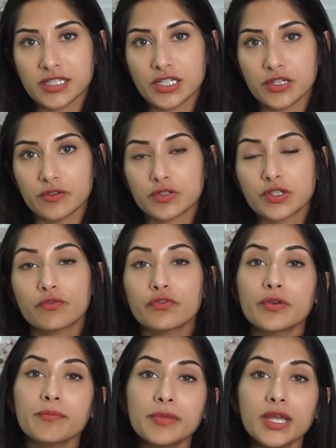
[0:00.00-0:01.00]
to you. So
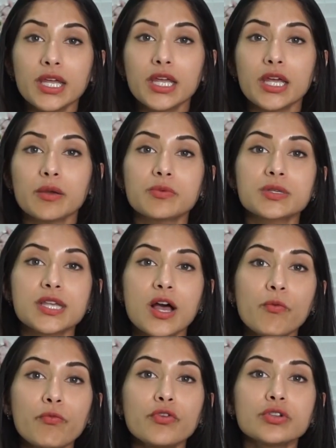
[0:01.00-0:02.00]
for me, it was
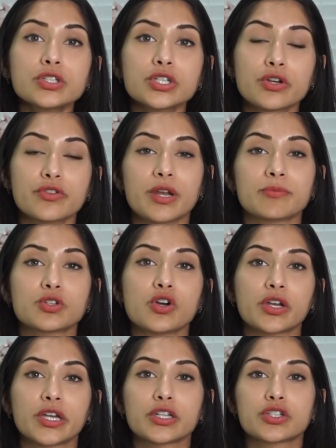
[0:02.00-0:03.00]
helpful to know that I'm
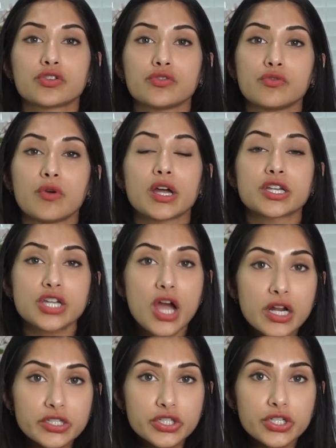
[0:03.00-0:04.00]
talking to a
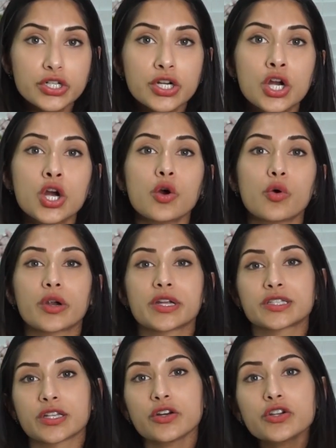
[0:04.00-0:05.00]
doctor, or
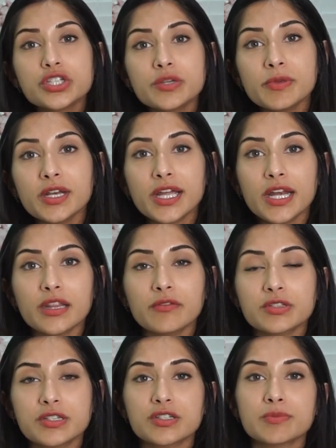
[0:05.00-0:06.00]
is the nurse communicating the
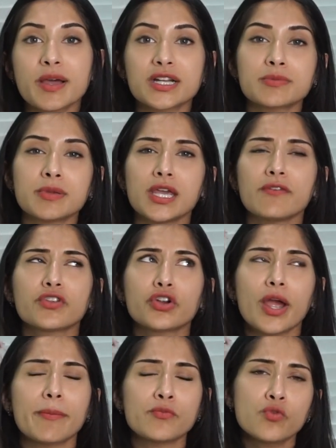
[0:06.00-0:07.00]
results back to me? If they're
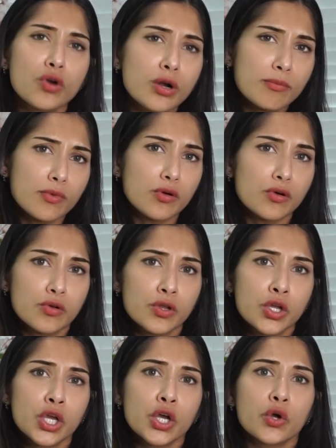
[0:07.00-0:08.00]
abnormal,
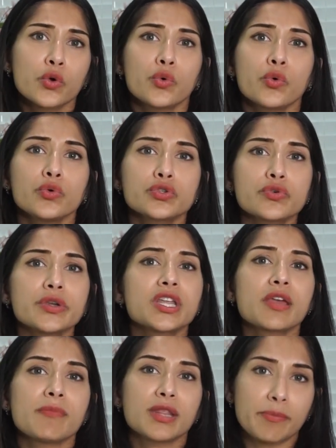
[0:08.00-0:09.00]
who's going to
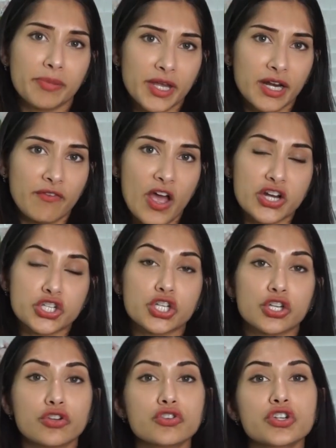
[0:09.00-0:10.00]
give me the plan of action?
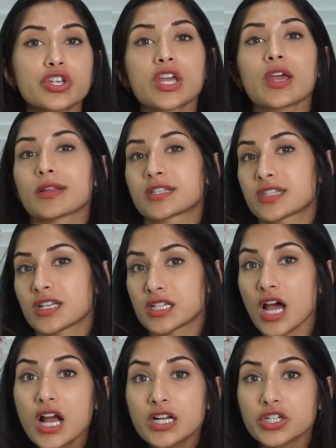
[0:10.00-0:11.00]
Usually it's the
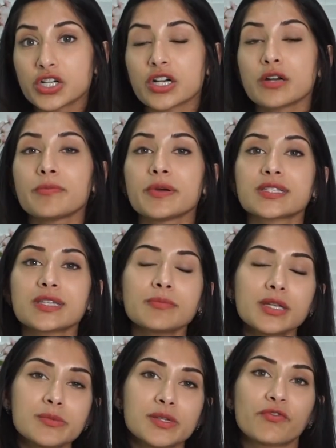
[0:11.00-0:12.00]
doctor, but
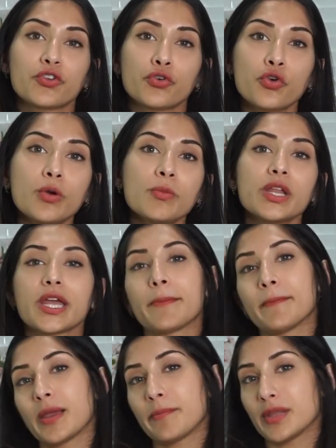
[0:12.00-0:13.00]
sometimes if they're normal,
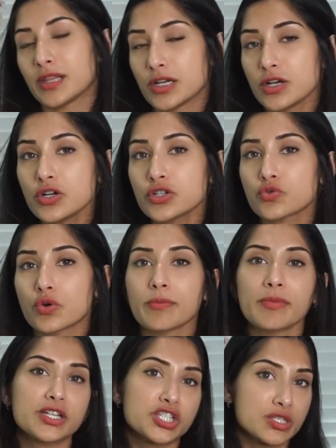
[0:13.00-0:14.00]
it might be the nurse, or it
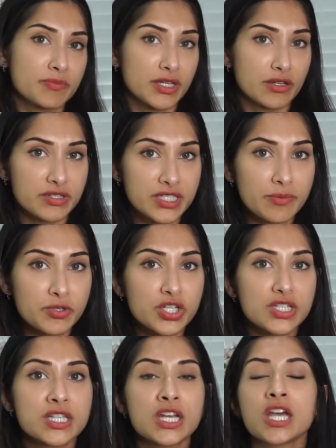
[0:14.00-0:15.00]
might just be the
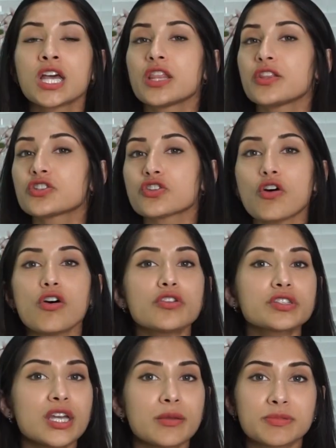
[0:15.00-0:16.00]
receptionist. There's all
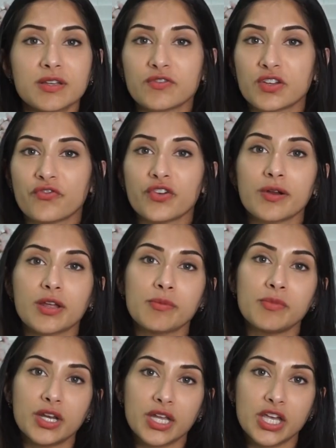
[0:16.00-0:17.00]
types of different
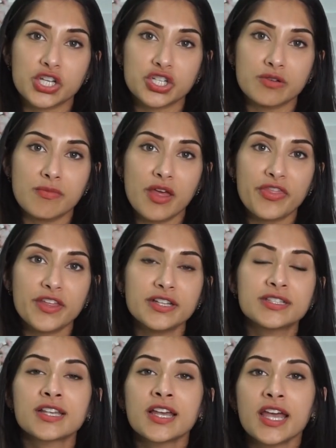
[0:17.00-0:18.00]
communication
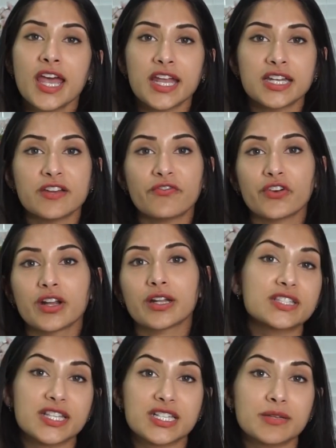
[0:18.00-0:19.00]
methods and
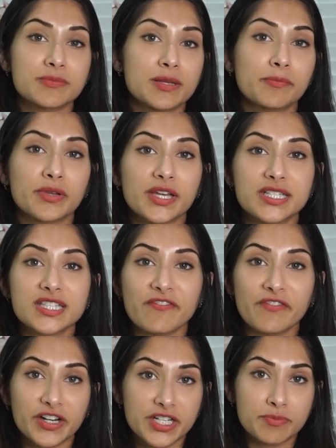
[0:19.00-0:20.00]
different systems in place that
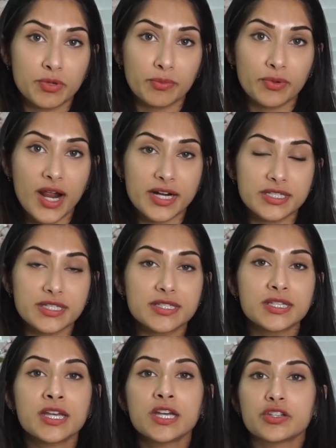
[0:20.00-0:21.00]
varies per
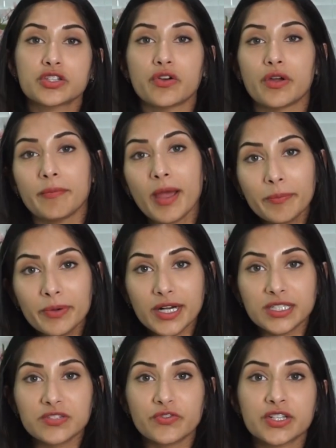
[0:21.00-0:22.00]
practice. So in my
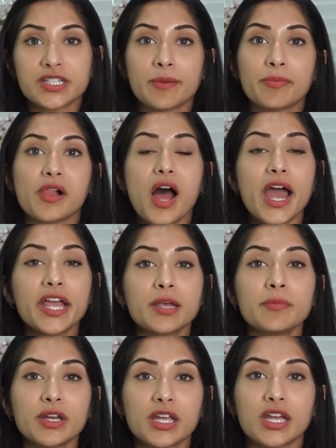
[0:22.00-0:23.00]
practice, for example, I
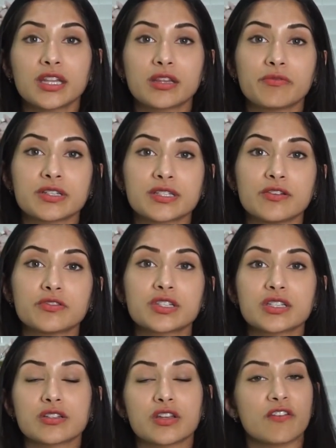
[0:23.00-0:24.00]
communicate the
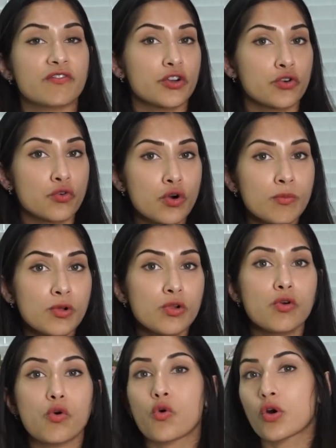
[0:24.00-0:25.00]
results if they're
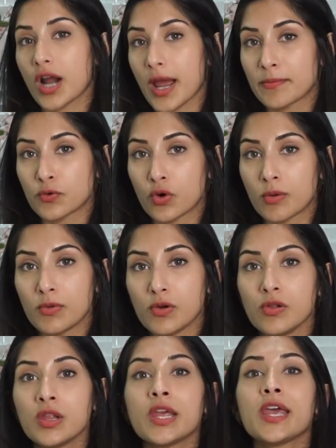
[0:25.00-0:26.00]
normal or abnormal.